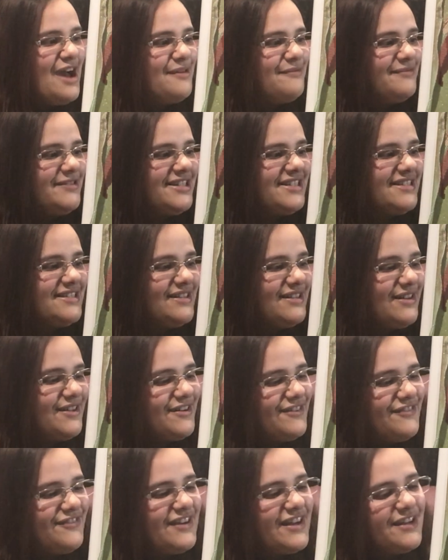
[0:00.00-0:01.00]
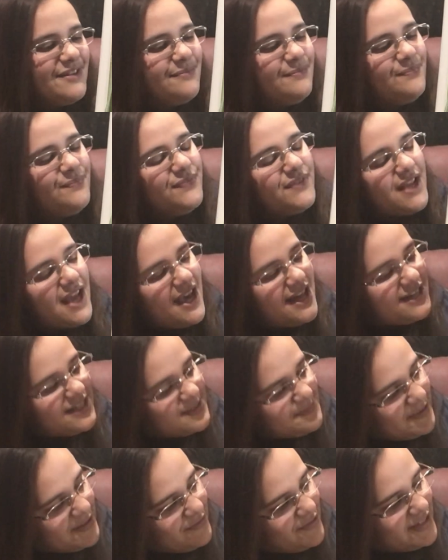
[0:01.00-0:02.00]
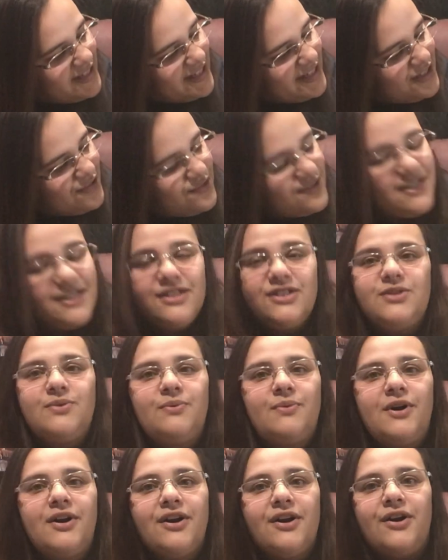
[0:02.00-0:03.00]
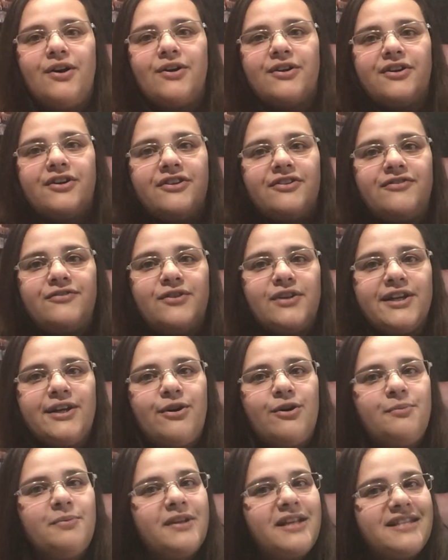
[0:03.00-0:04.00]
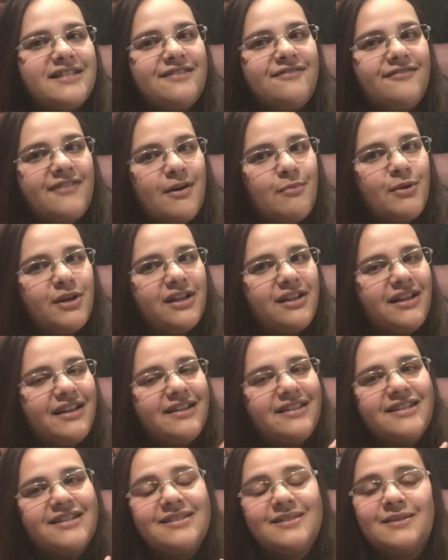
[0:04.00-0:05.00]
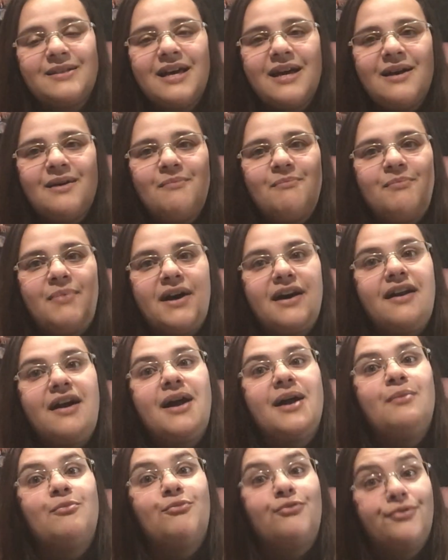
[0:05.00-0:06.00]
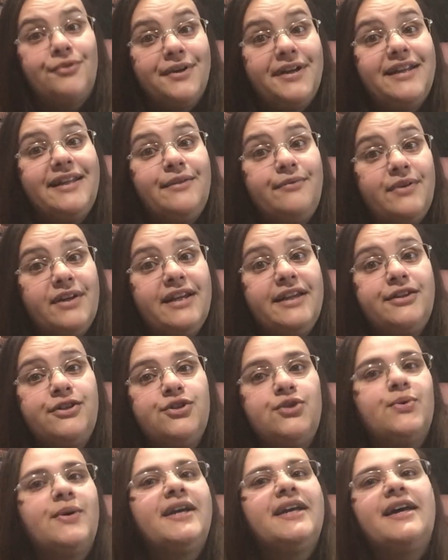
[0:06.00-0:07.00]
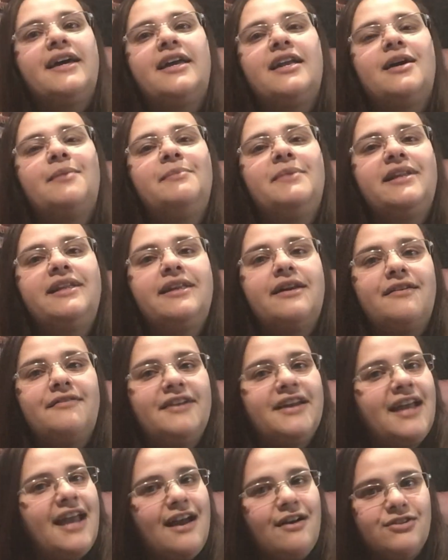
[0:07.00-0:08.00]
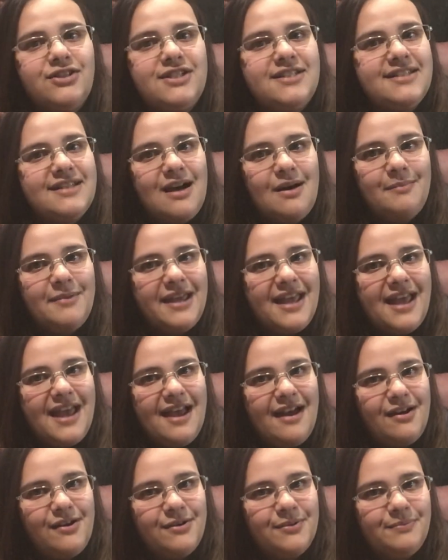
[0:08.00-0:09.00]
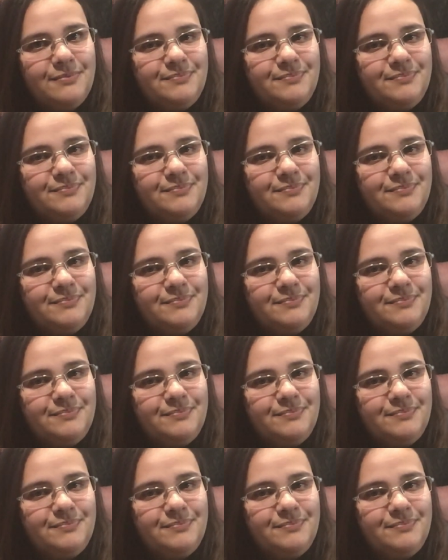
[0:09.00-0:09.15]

which is a lot of fun. And it's been really interesting to work on a fully opalescent fabric like this. But I'm really, really enjoying it, and I'm loving how she's coming out.